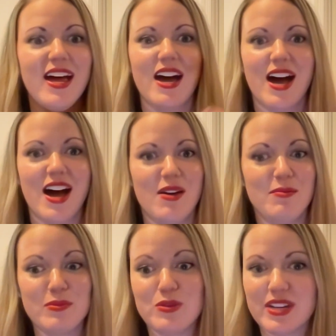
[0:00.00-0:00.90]

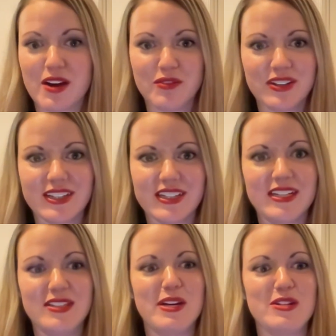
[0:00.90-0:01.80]
Um, you definitely
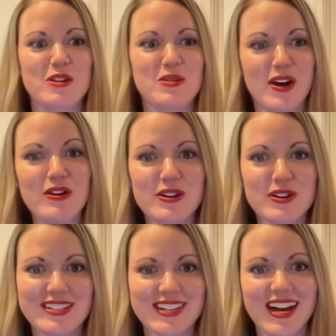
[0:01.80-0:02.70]
need to make sure you
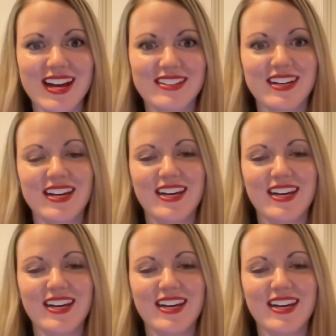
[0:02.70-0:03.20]
understand,